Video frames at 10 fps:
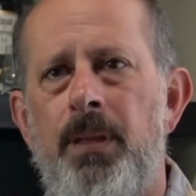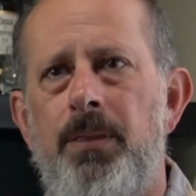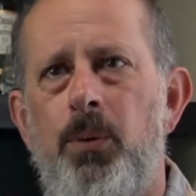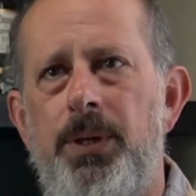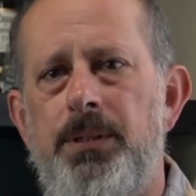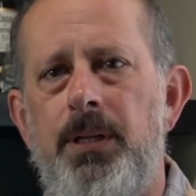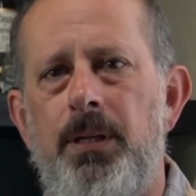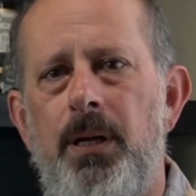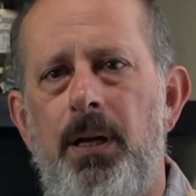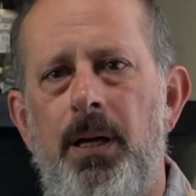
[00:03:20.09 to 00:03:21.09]
the whiskey,
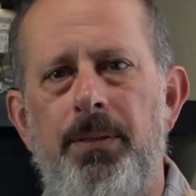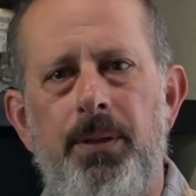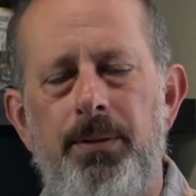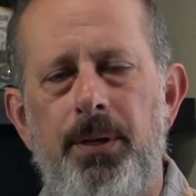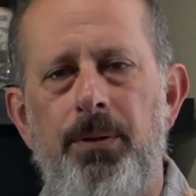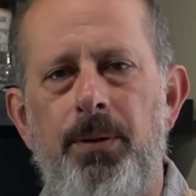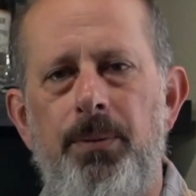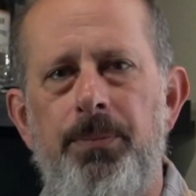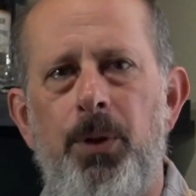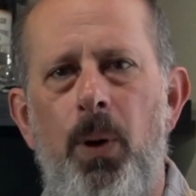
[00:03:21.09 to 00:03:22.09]
uh, the, you know, the
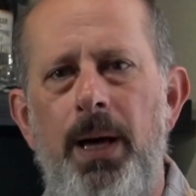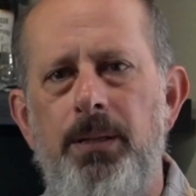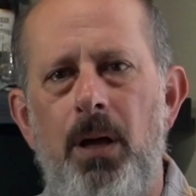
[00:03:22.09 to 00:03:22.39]
the White